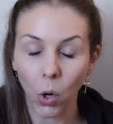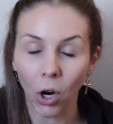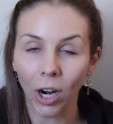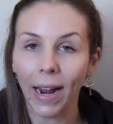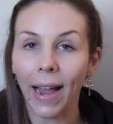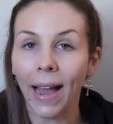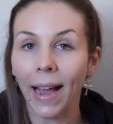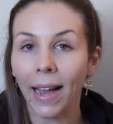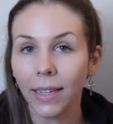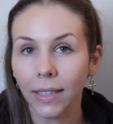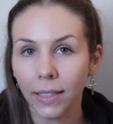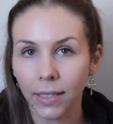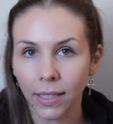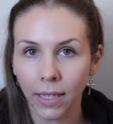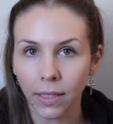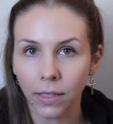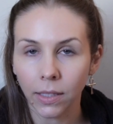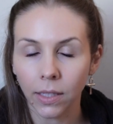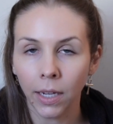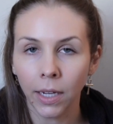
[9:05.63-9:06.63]
are
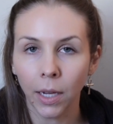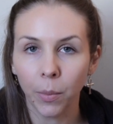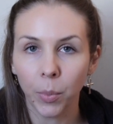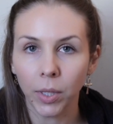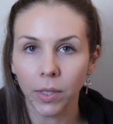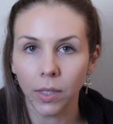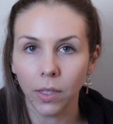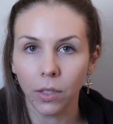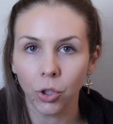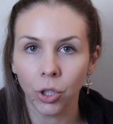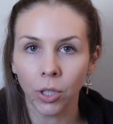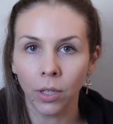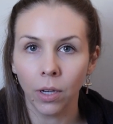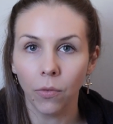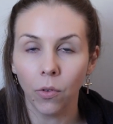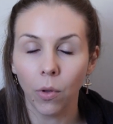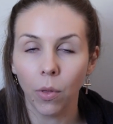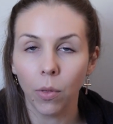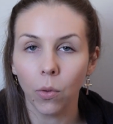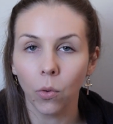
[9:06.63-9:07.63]
accessing a position
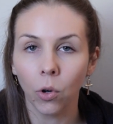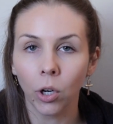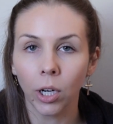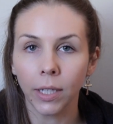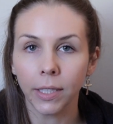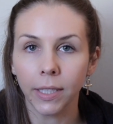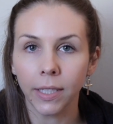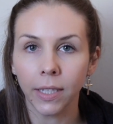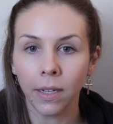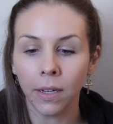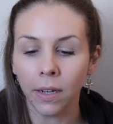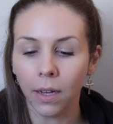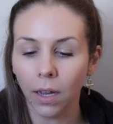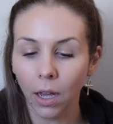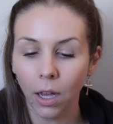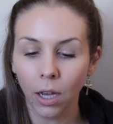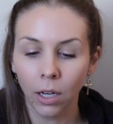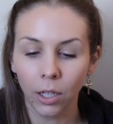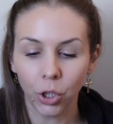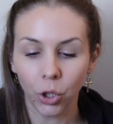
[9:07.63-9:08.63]
of authority.
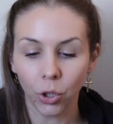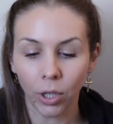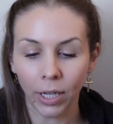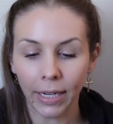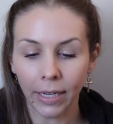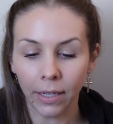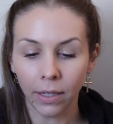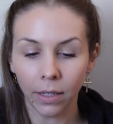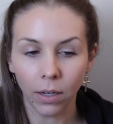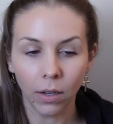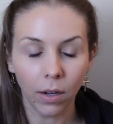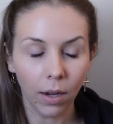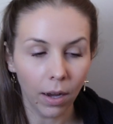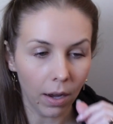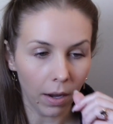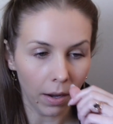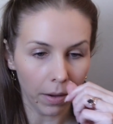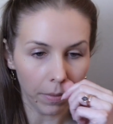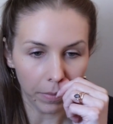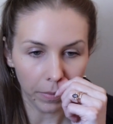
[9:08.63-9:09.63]
You're in
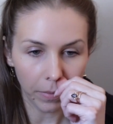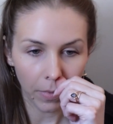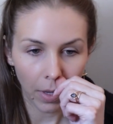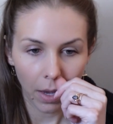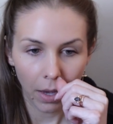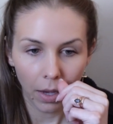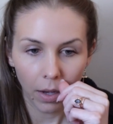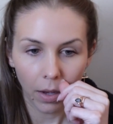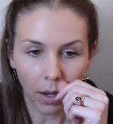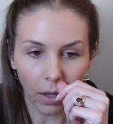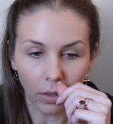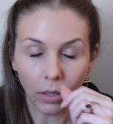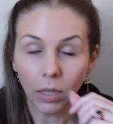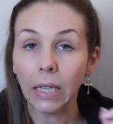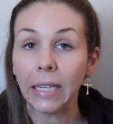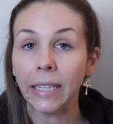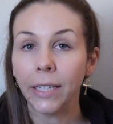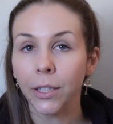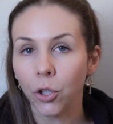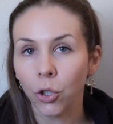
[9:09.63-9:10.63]
a
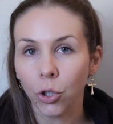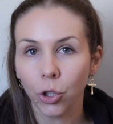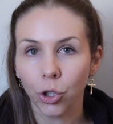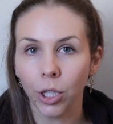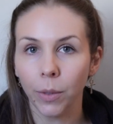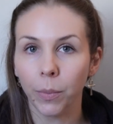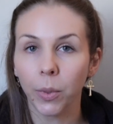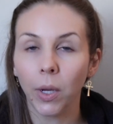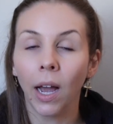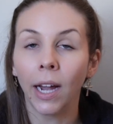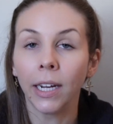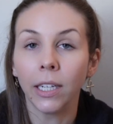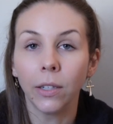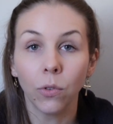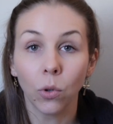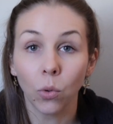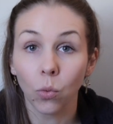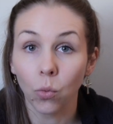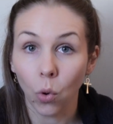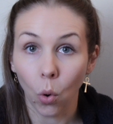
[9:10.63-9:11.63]
leadership kind
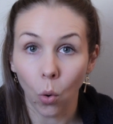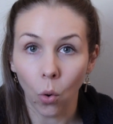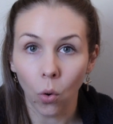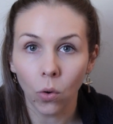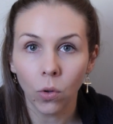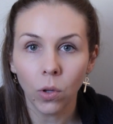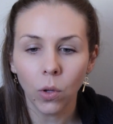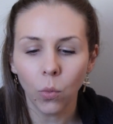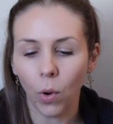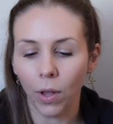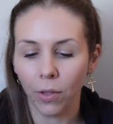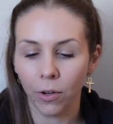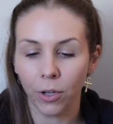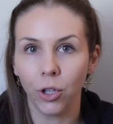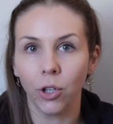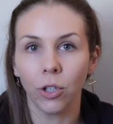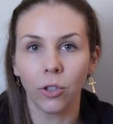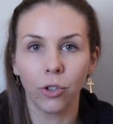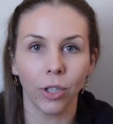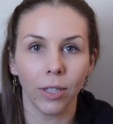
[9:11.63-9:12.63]
of a role, whether
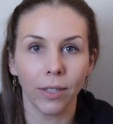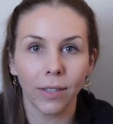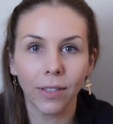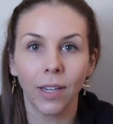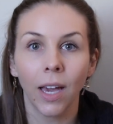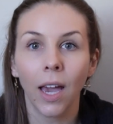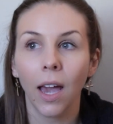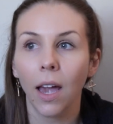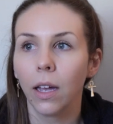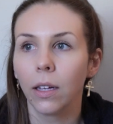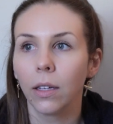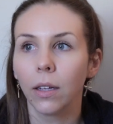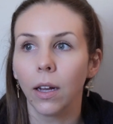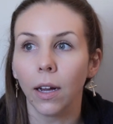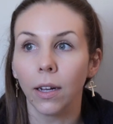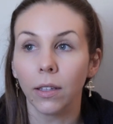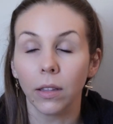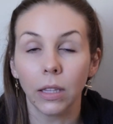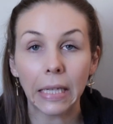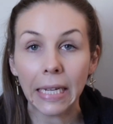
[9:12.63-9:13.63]
you're just
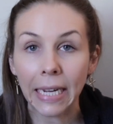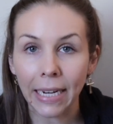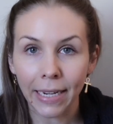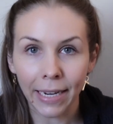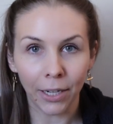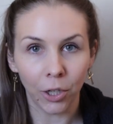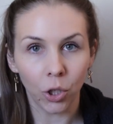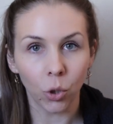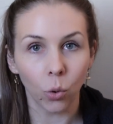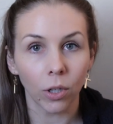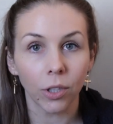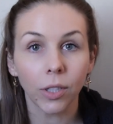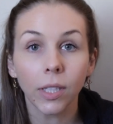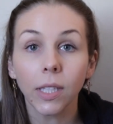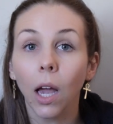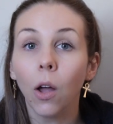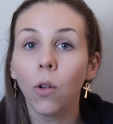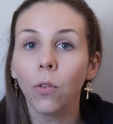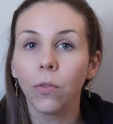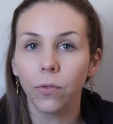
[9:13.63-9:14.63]
leading
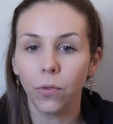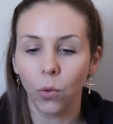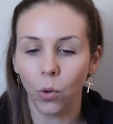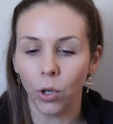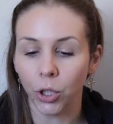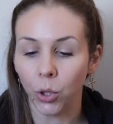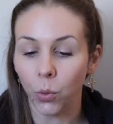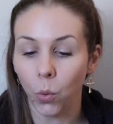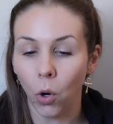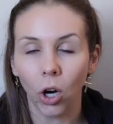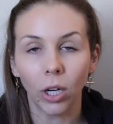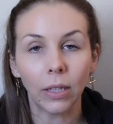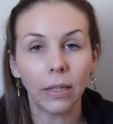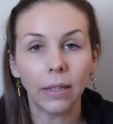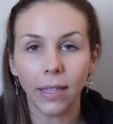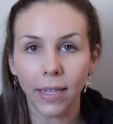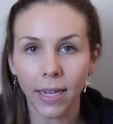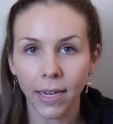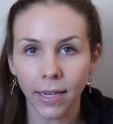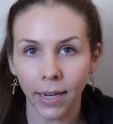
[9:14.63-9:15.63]
yourself or you are
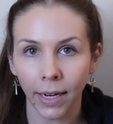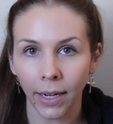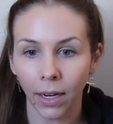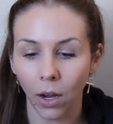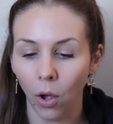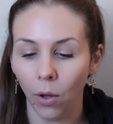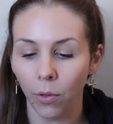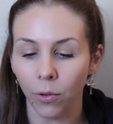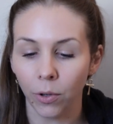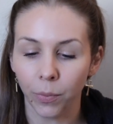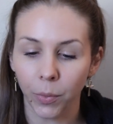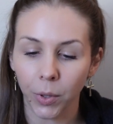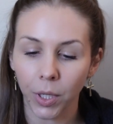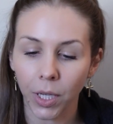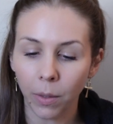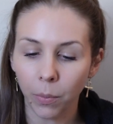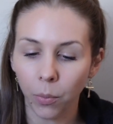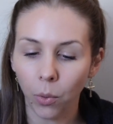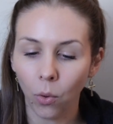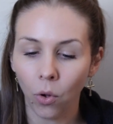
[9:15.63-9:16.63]
leading other
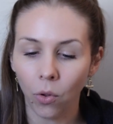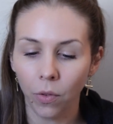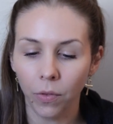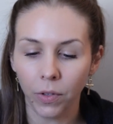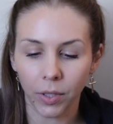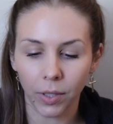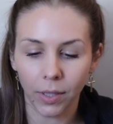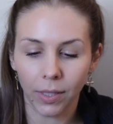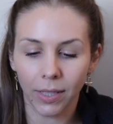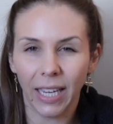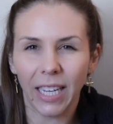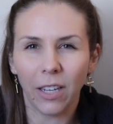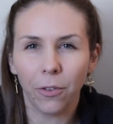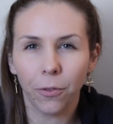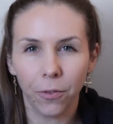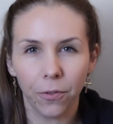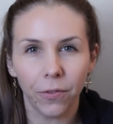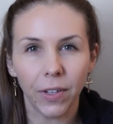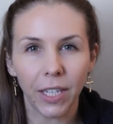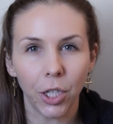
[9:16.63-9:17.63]
people. This is like
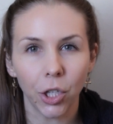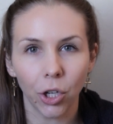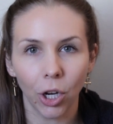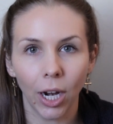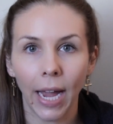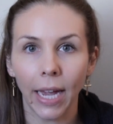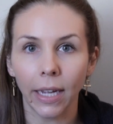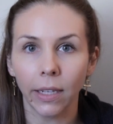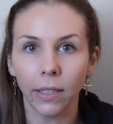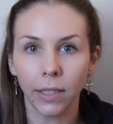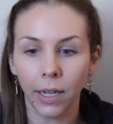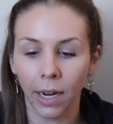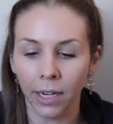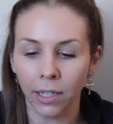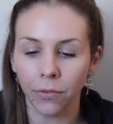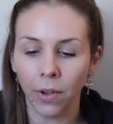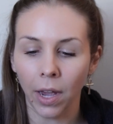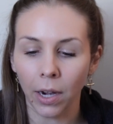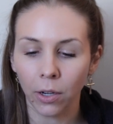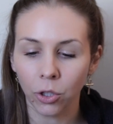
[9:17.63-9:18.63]
figurehead kind
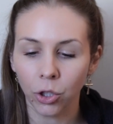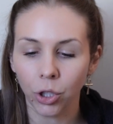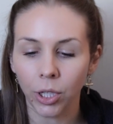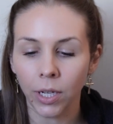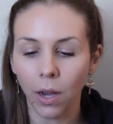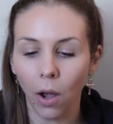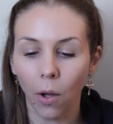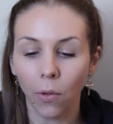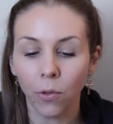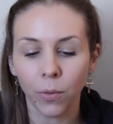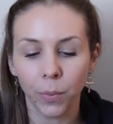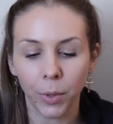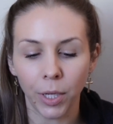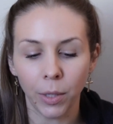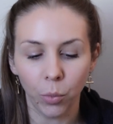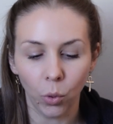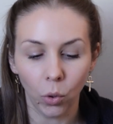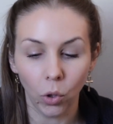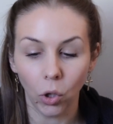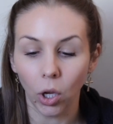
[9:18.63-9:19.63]
of energy. Other
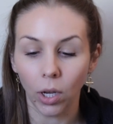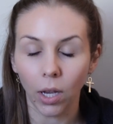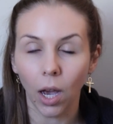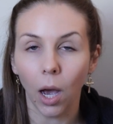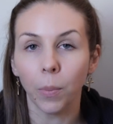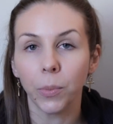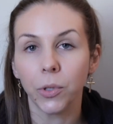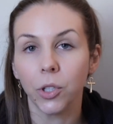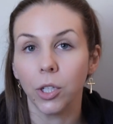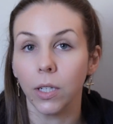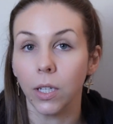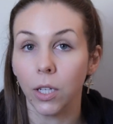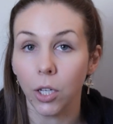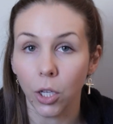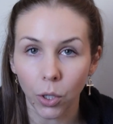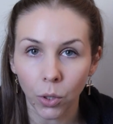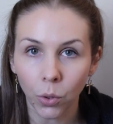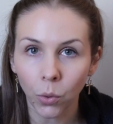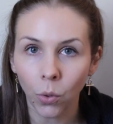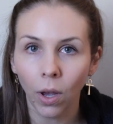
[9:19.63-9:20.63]
people look up to
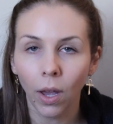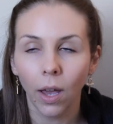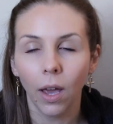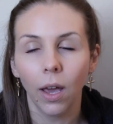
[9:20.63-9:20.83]
you.